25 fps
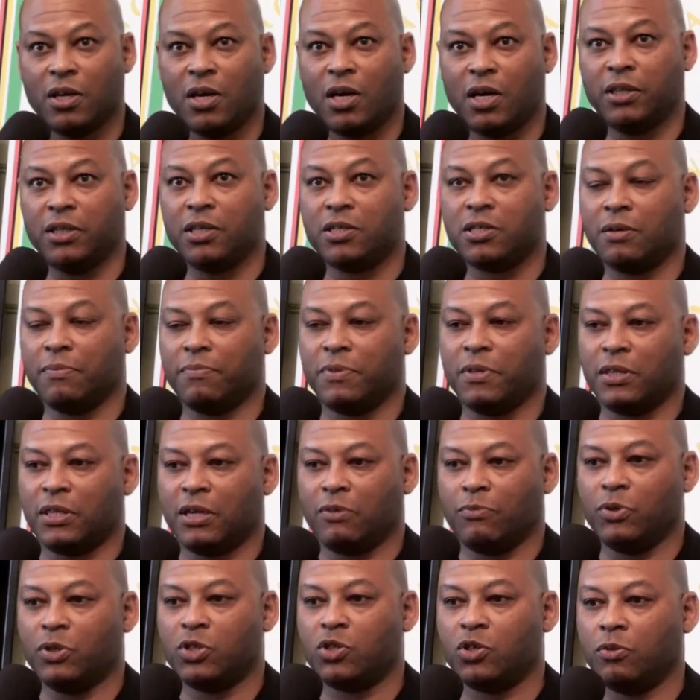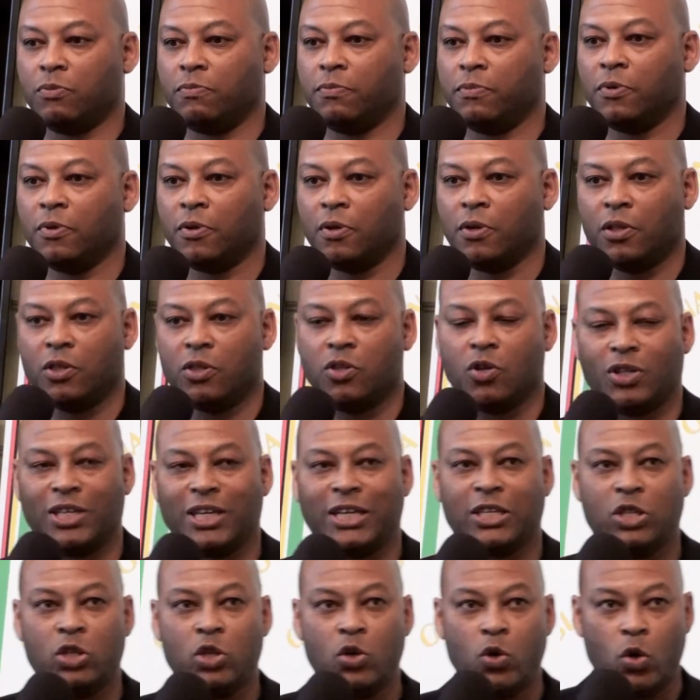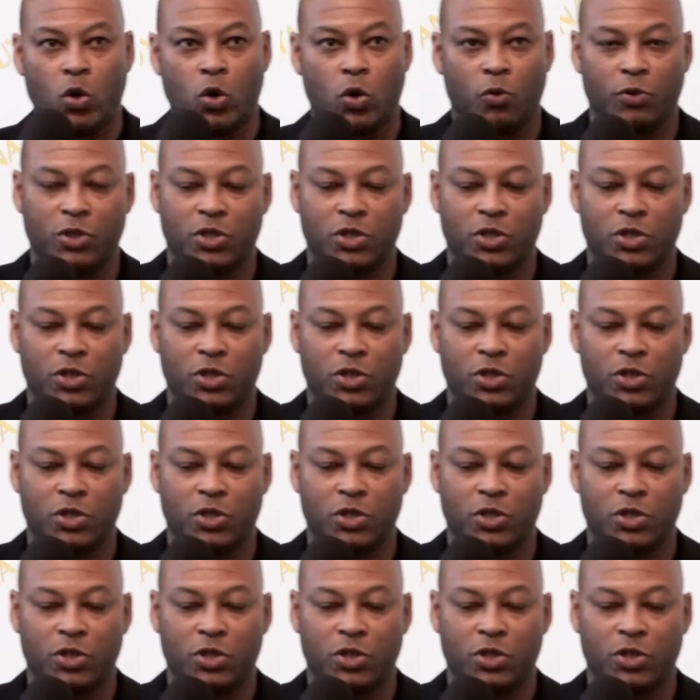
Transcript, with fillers: and it's something that we should not ignore.